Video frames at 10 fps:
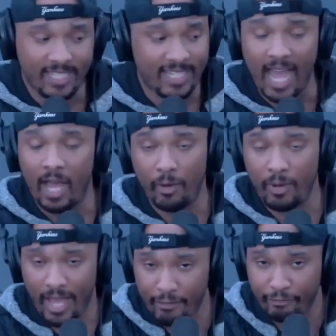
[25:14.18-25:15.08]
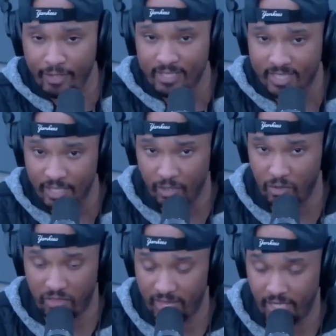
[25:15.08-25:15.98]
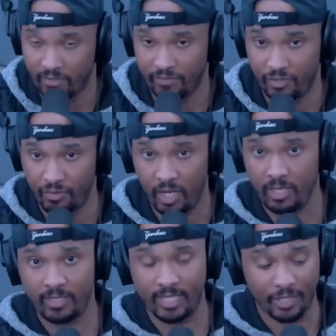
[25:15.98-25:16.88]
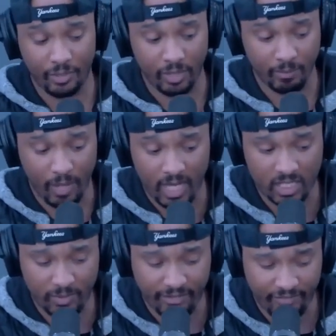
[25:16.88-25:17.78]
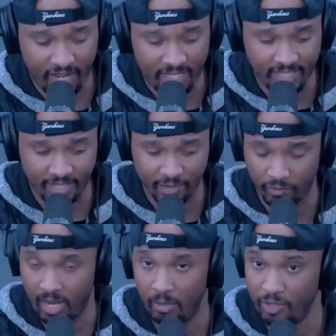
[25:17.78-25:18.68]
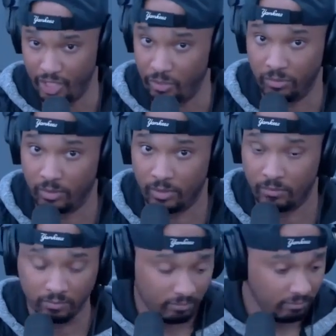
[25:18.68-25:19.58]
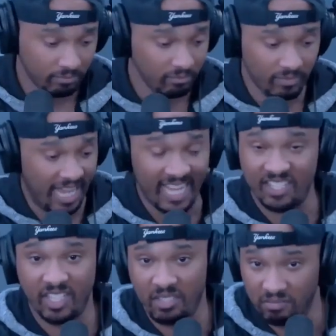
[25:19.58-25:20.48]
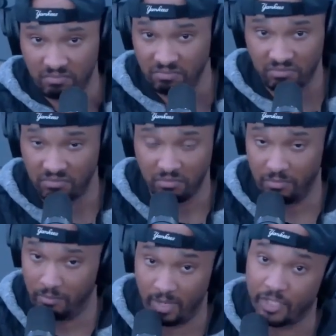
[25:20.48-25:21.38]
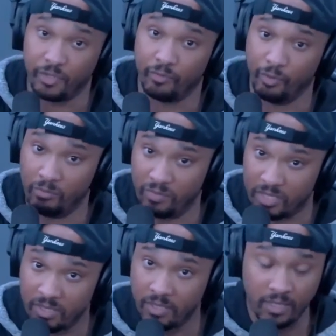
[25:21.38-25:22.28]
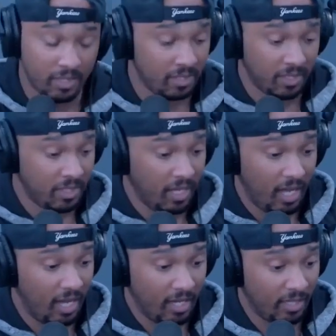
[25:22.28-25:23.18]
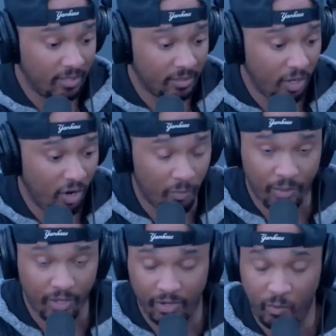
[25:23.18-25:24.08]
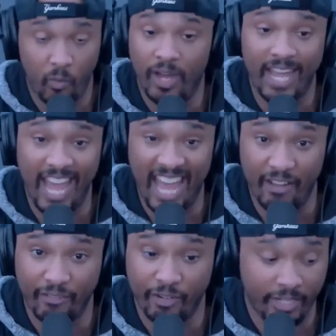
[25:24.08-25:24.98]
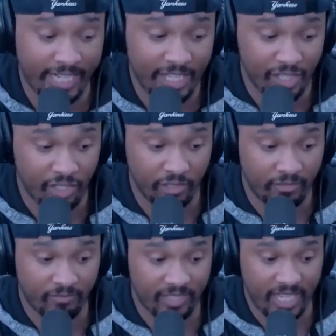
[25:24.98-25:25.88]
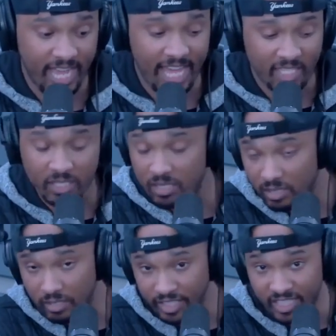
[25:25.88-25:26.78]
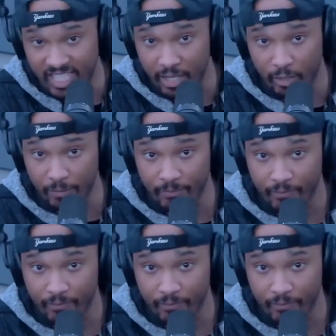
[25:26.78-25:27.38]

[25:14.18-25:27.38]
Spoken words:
Down every single thing of drugs that you could possibly find that is around you. acid, mushrooms, opioid, whatever is your case and deal,